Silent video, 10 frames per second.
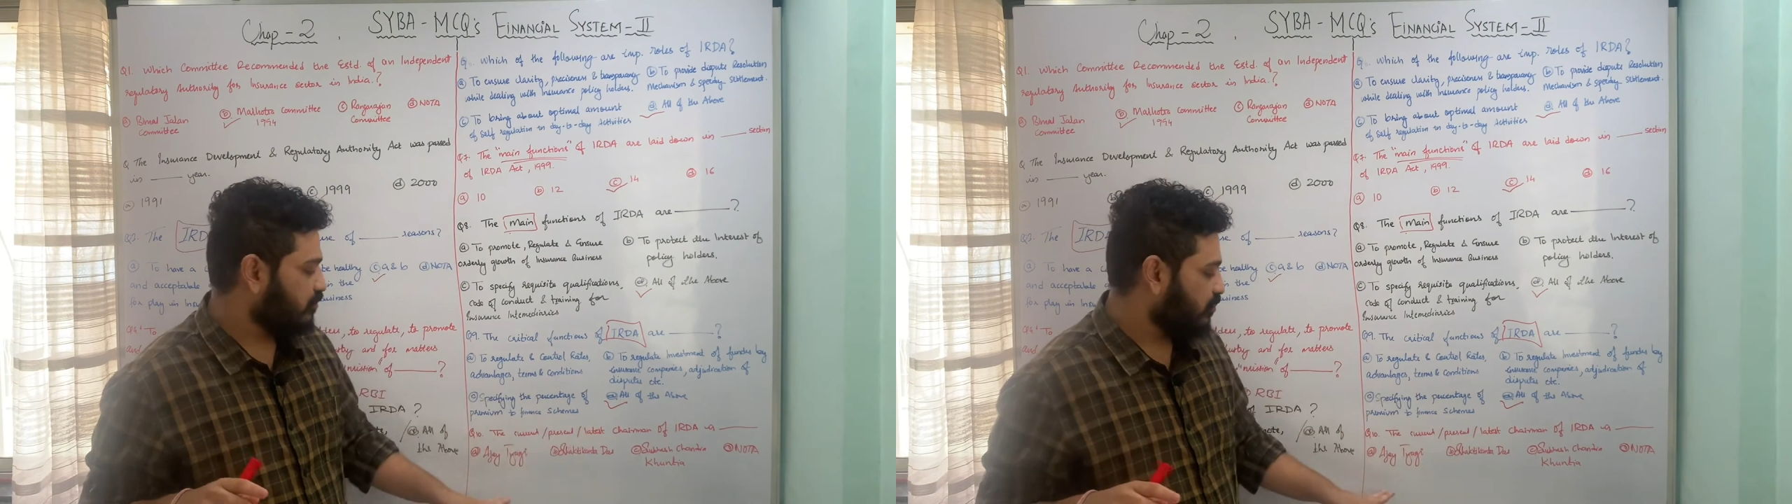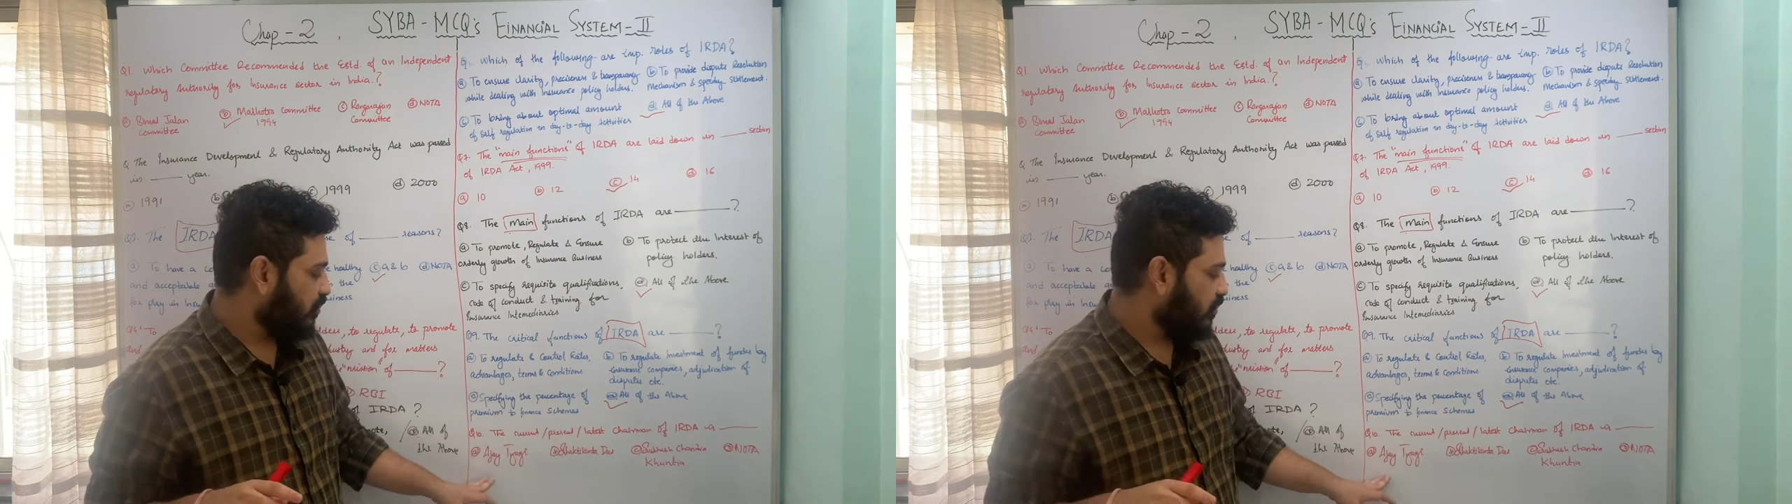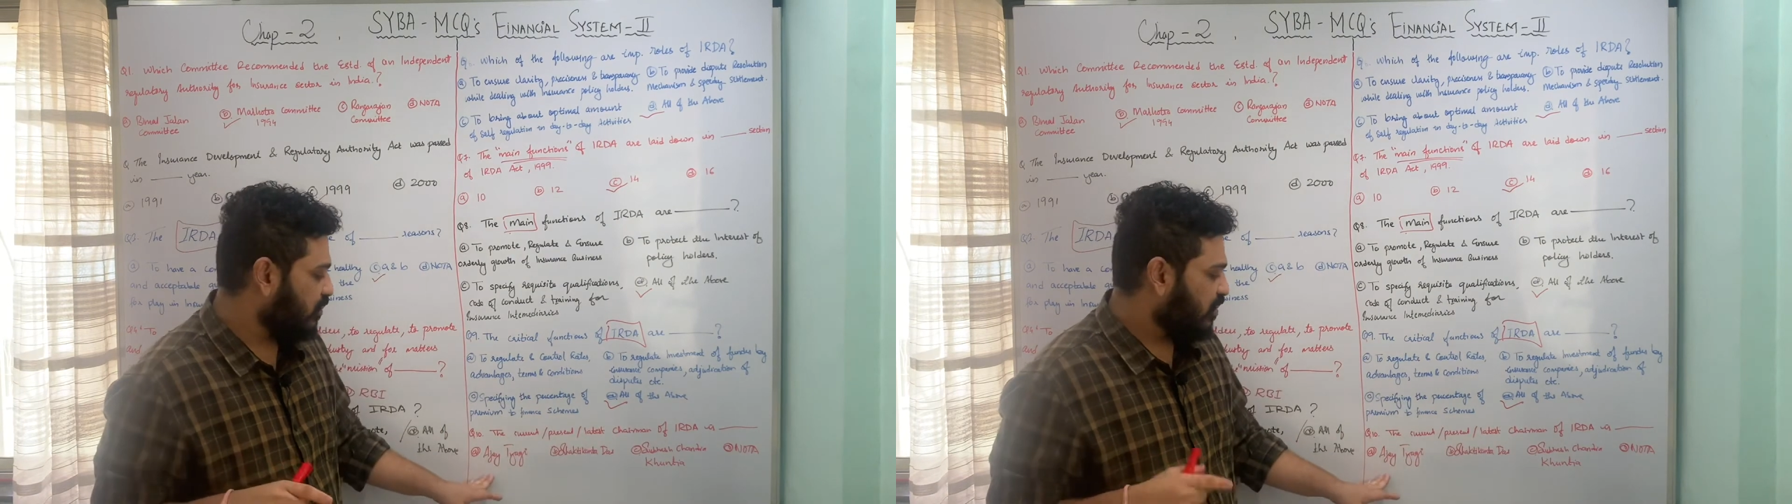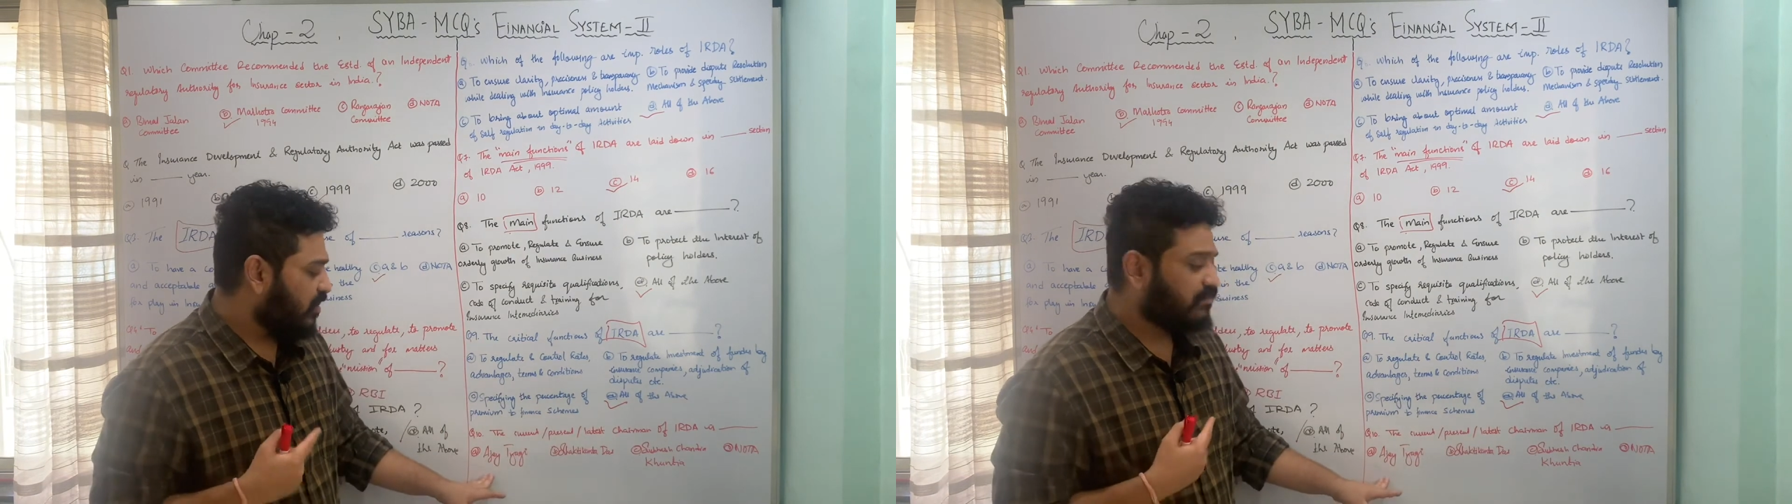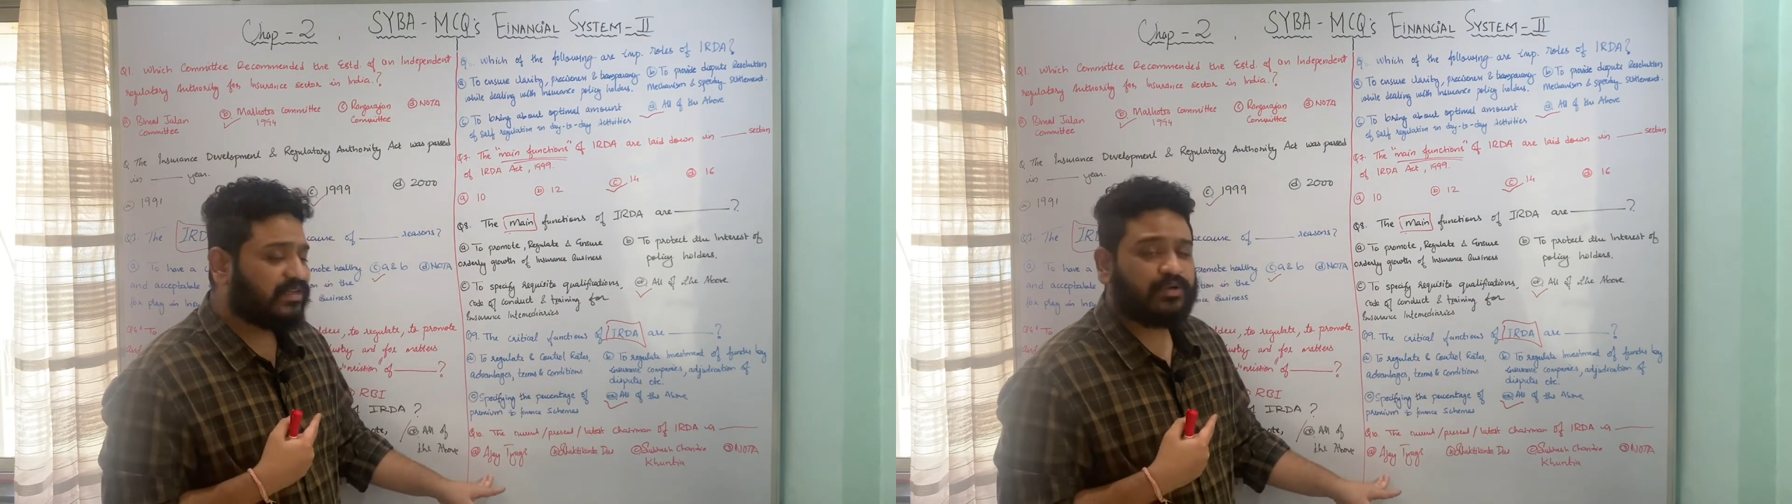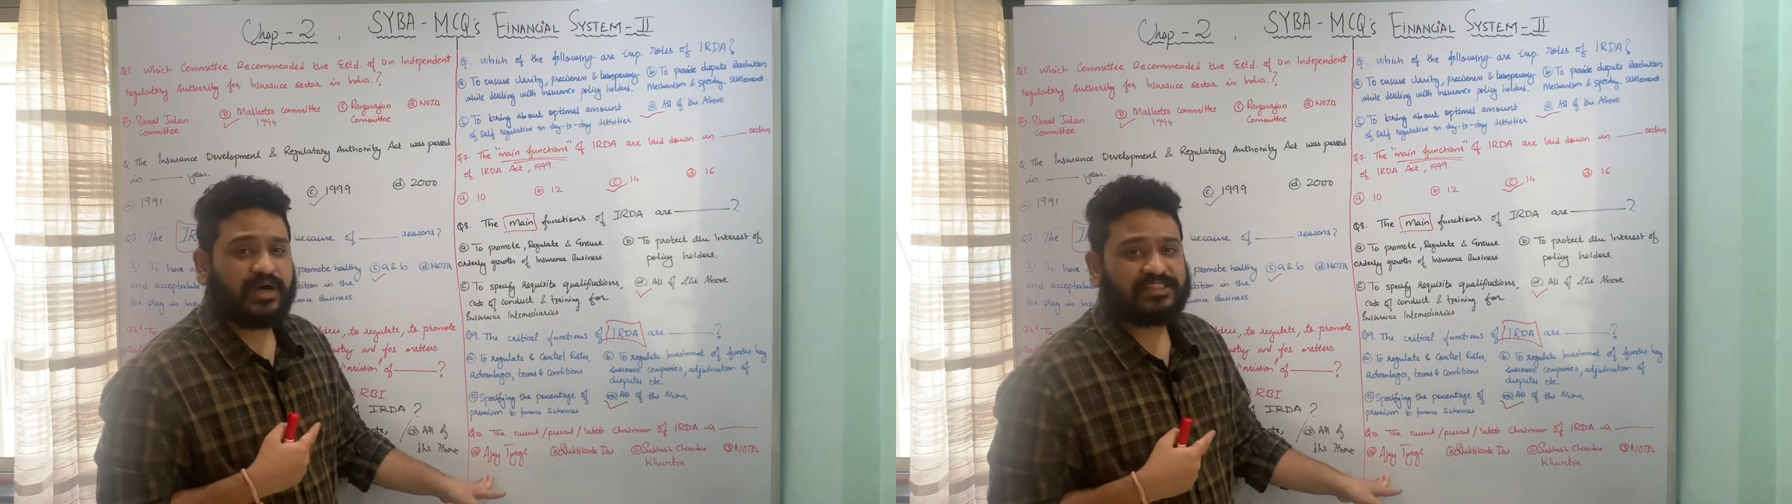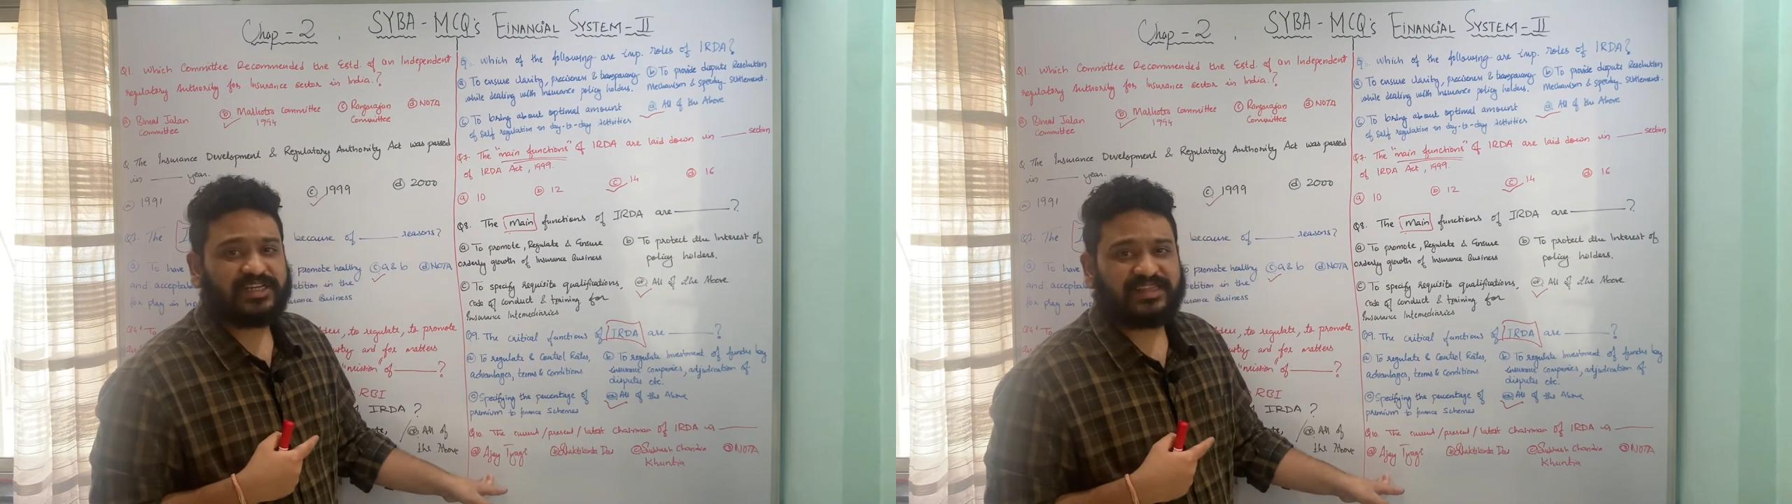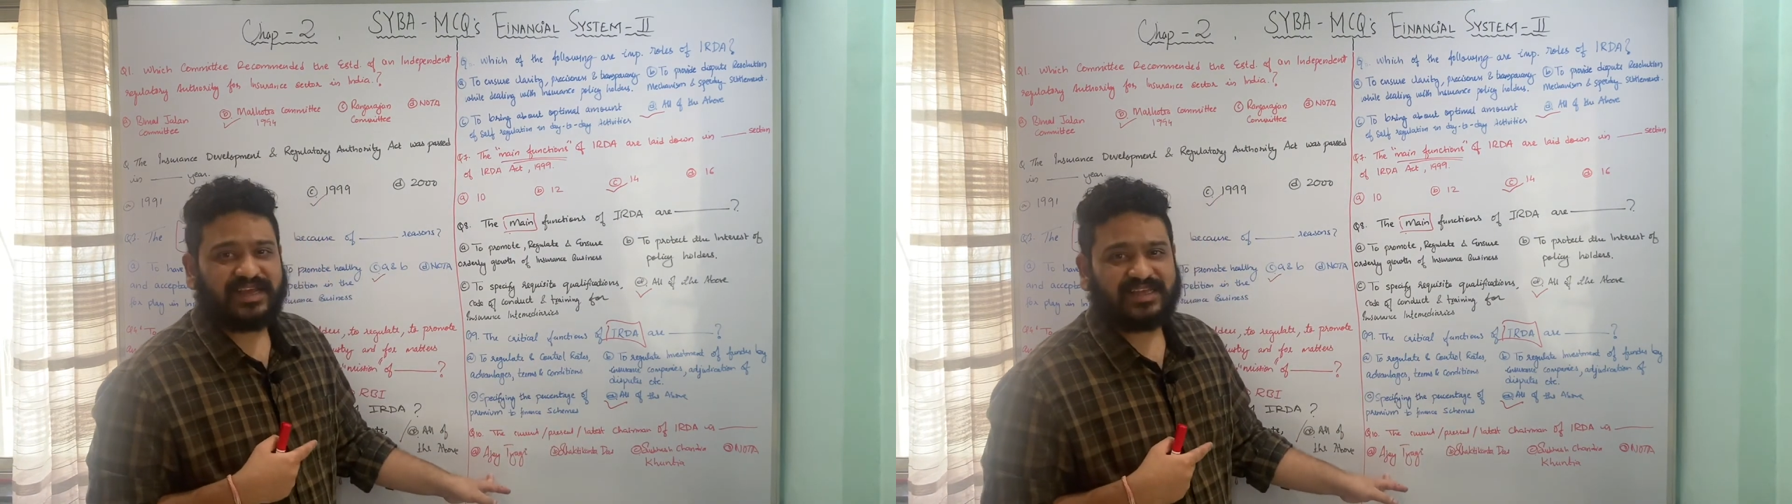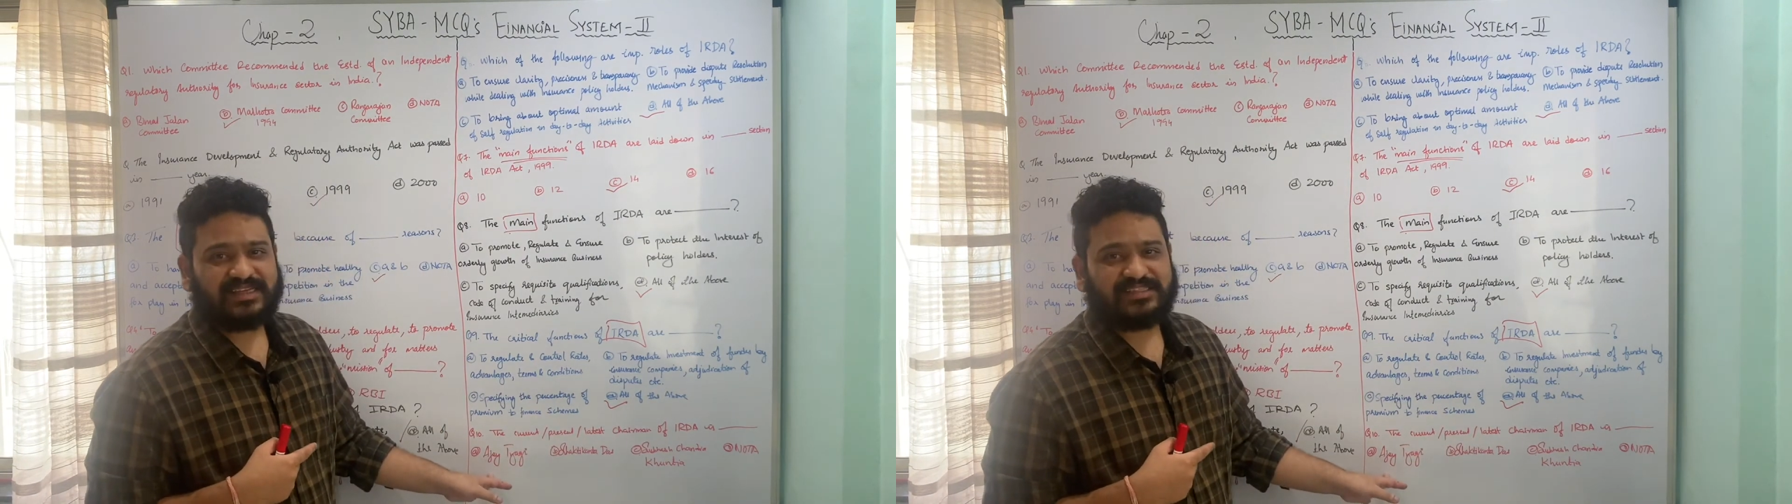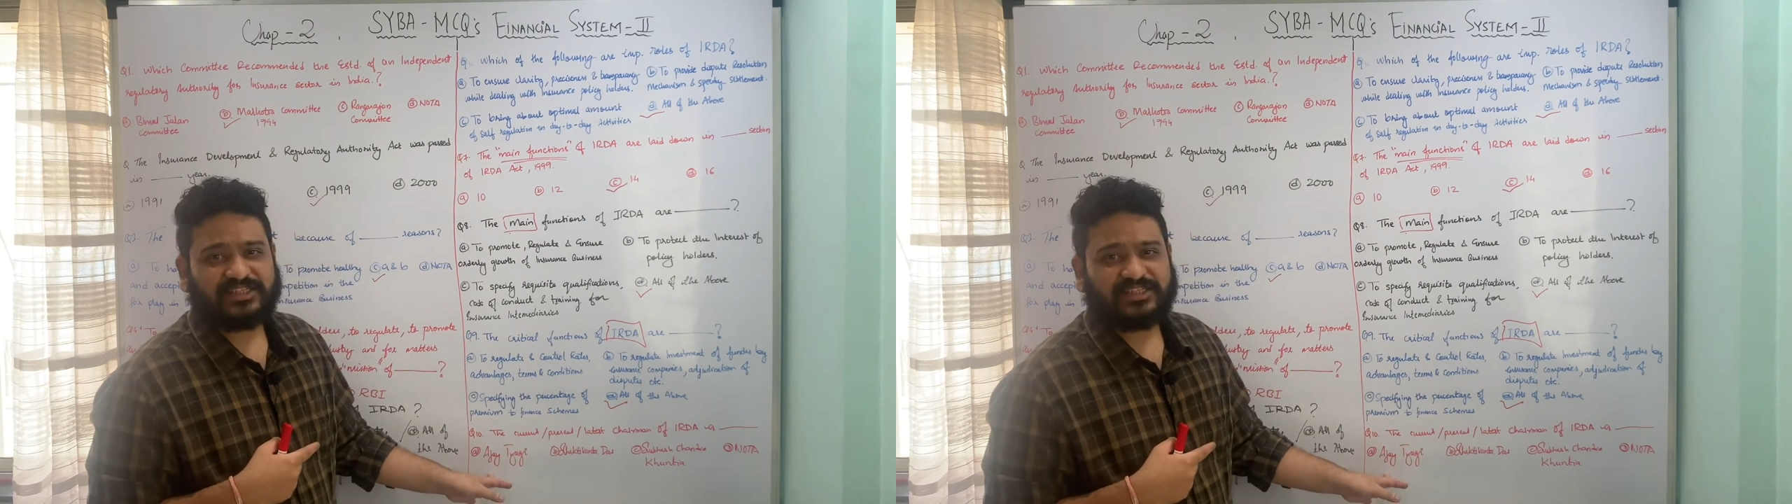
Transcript: So here we know Ajay Tyagi is the